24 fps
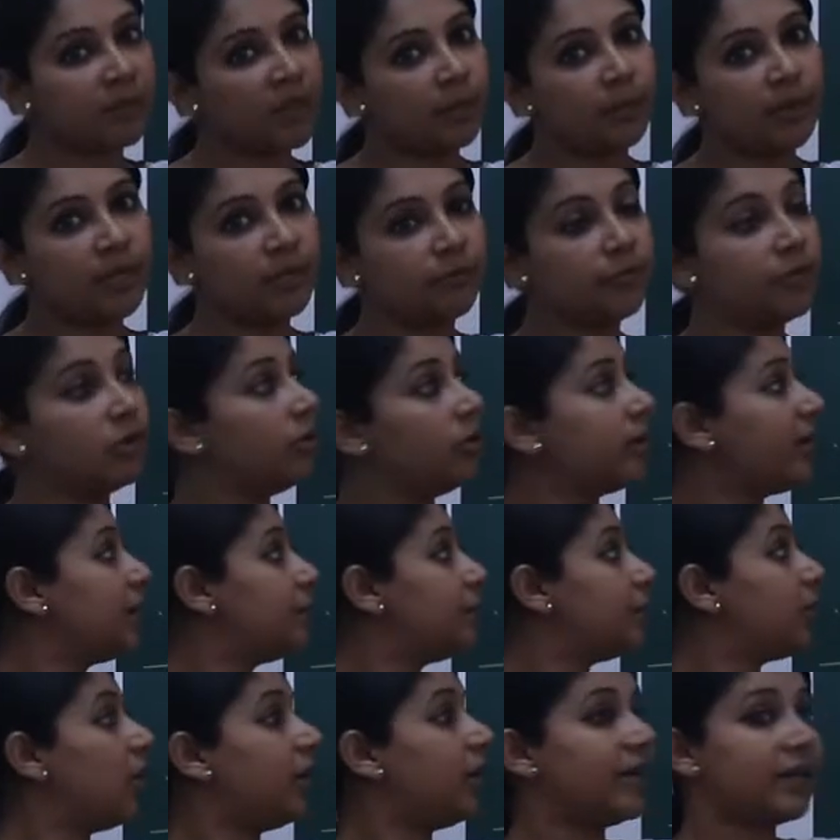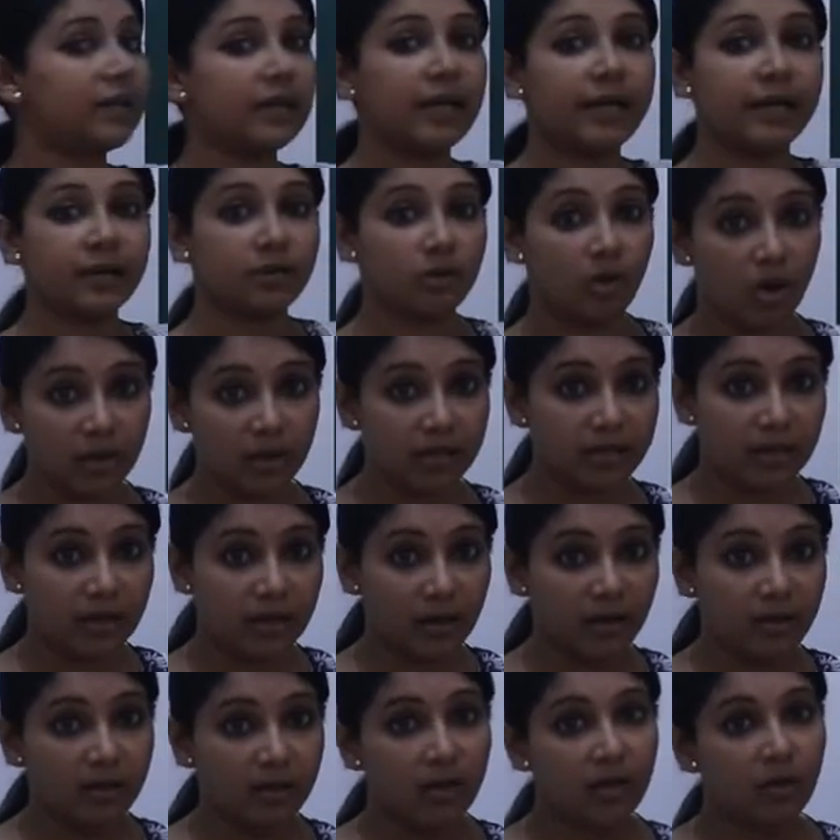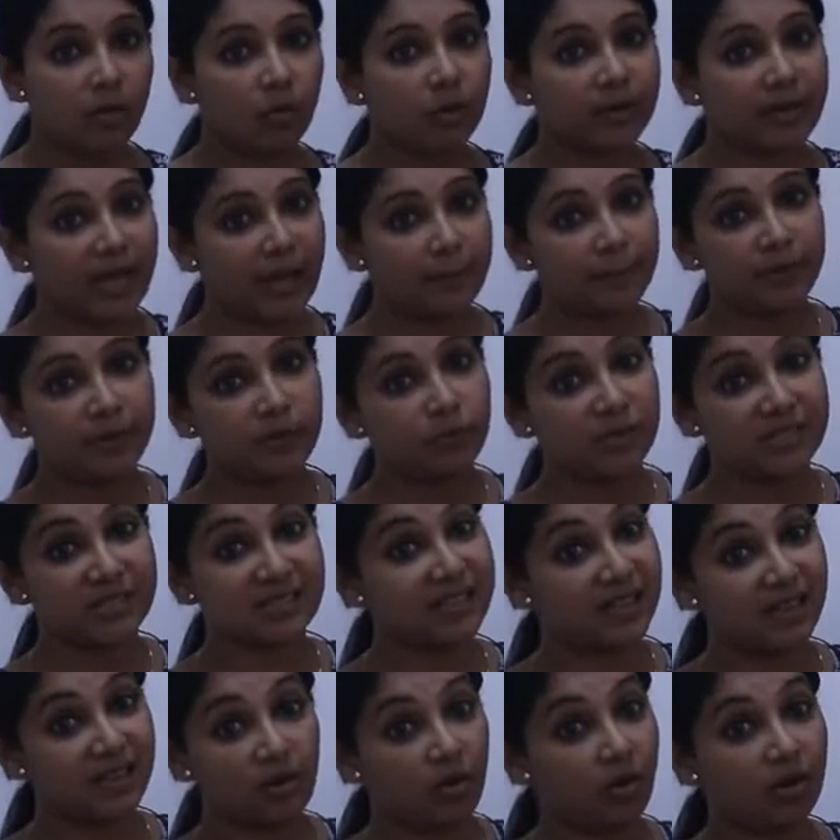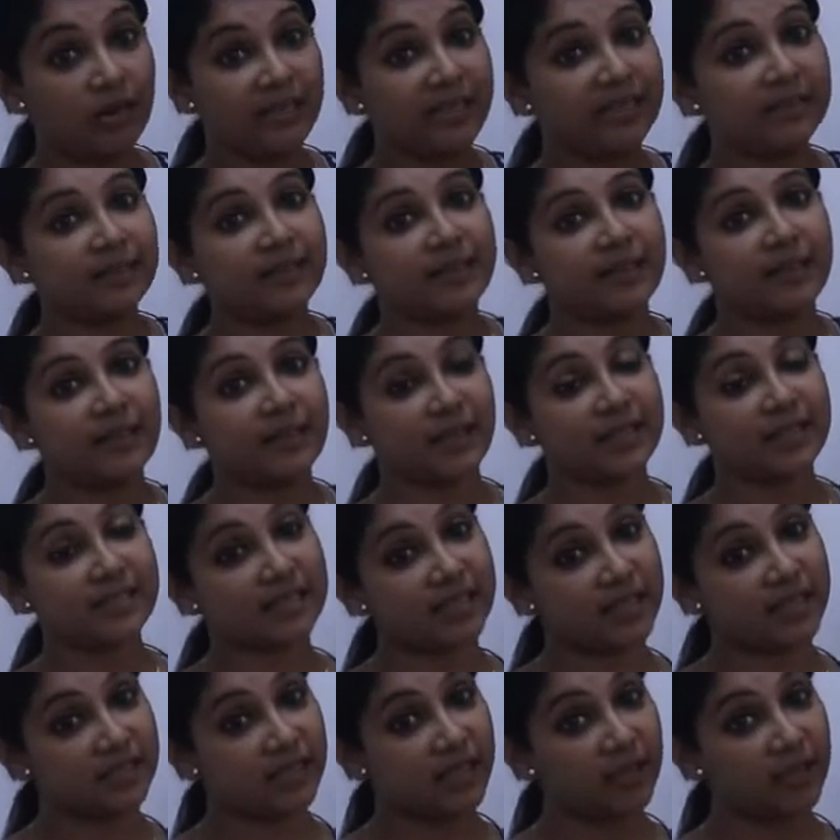But if you look at a product like Nokia, what happened was they are already in the decline stage.